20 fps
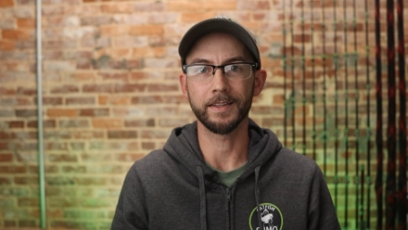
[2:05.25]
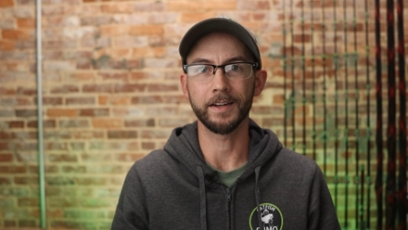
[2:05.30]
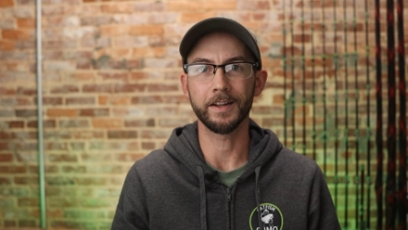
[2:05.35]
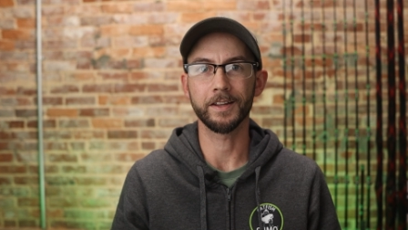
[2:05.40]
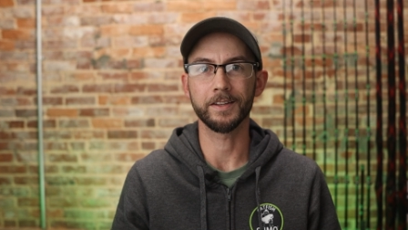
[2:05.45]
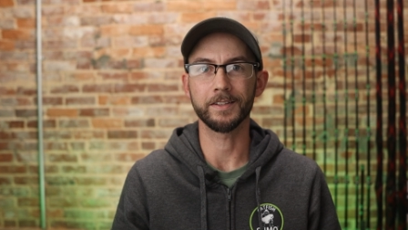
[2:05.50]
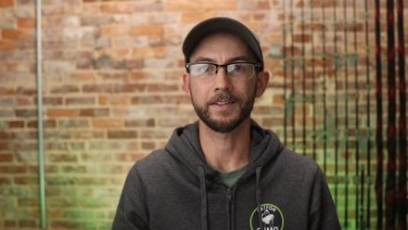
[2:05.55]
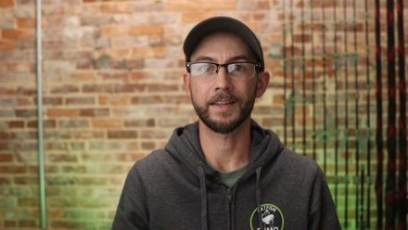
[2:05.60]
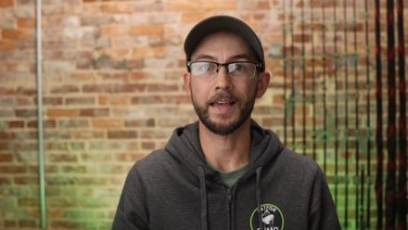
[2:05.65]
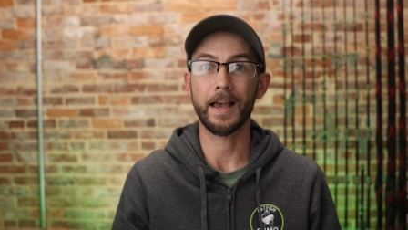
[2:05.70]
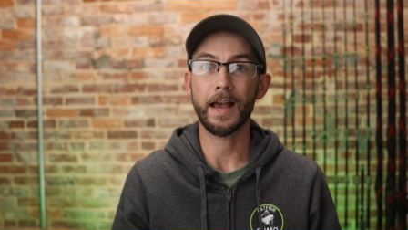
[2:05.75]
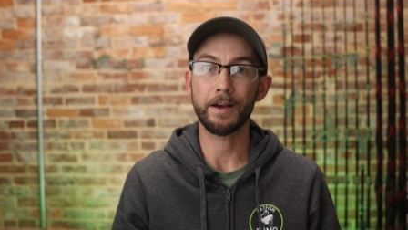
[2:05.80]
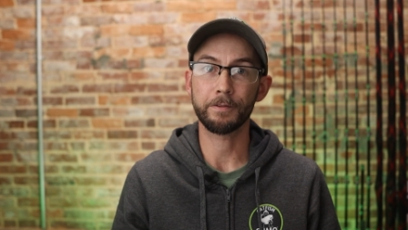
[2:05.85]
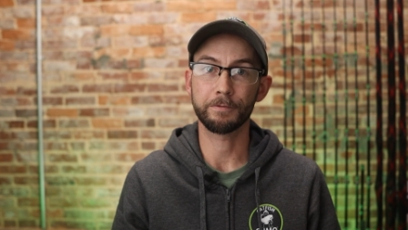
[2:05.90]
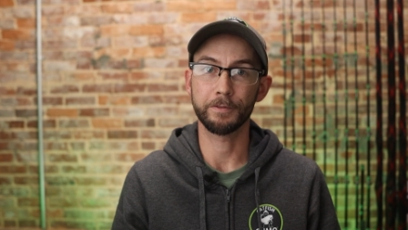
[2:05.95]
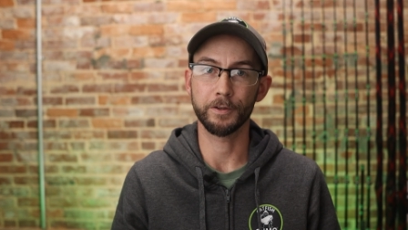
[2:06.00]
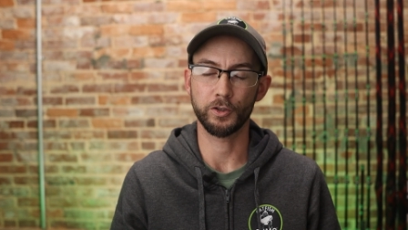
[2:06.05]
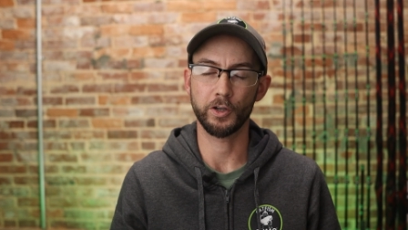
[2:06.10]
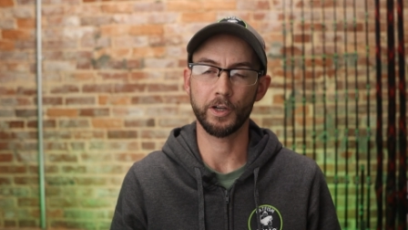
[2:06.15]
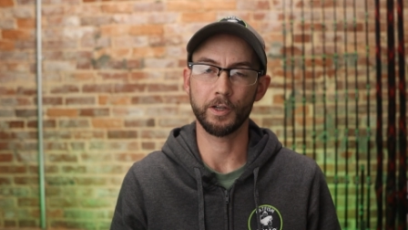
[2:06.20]
that us
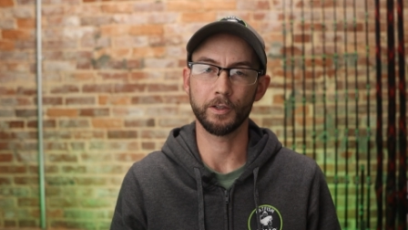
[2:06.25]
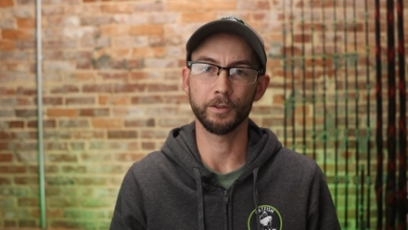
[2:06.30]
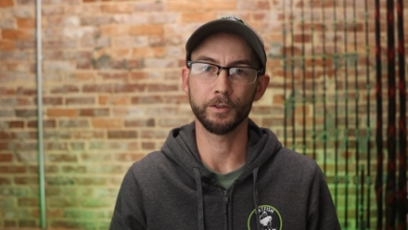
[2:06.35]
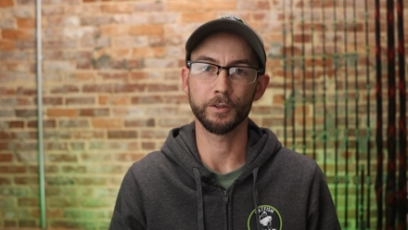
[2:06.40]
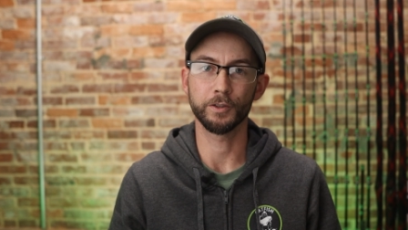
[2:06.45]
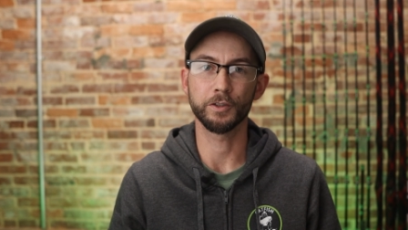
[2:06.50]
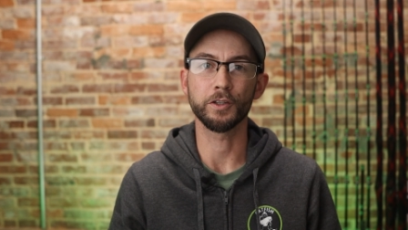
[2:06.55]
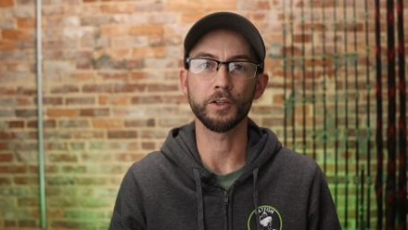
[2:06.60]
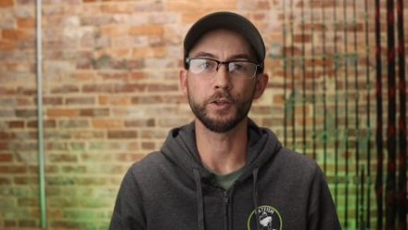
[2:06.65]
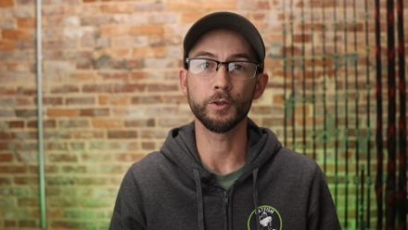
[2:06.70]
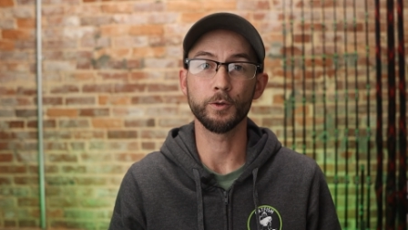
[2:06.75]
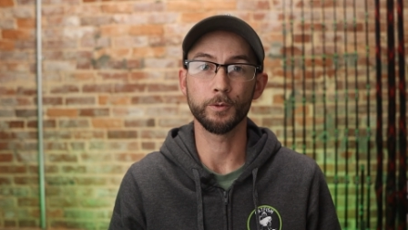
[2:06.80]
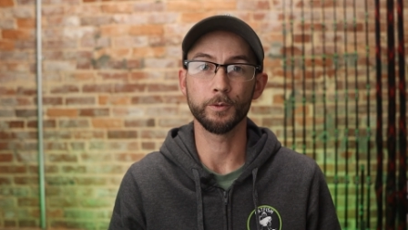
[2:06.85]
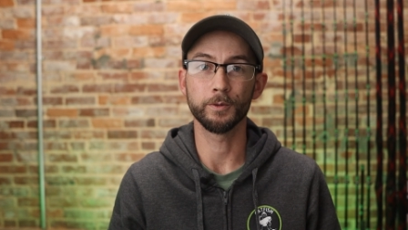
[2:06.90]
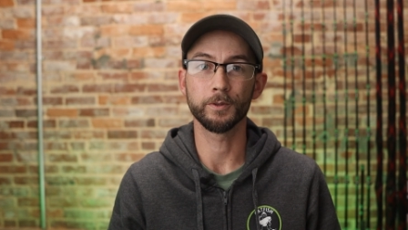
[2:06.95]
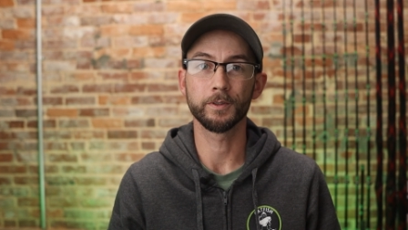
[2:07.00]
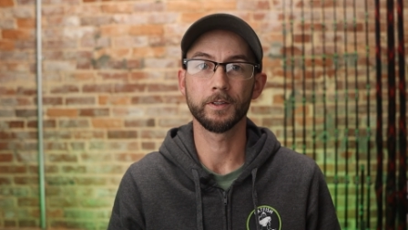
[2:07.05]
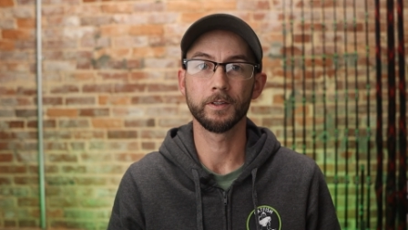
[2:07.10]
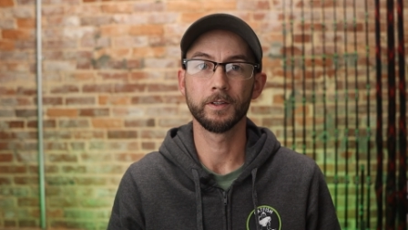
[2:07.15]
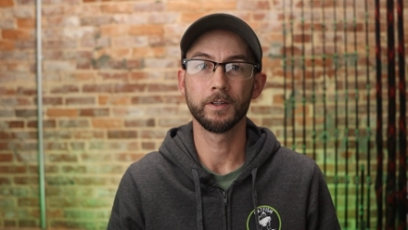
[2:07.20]
catfish anglers
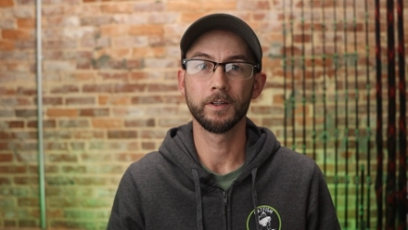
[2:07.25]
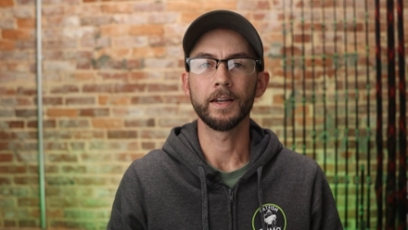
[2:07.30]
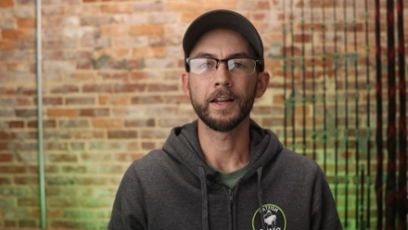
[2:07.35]
use.